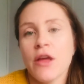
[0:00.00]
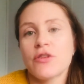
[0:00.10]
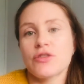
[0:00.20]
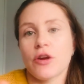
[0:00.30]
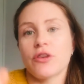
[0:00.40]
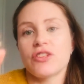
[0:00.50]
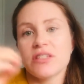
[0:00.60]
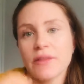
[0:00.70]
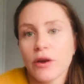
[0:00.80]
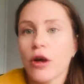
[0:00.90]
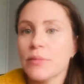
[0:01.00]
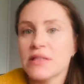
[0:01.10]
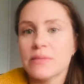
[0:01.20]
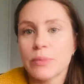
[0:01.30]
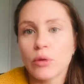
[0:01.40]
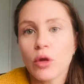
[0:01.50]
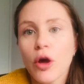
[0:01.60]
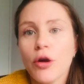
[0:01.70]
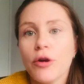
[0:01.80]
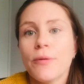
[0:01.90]
So just in the comments
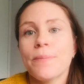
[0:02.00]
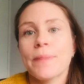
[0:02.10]
below,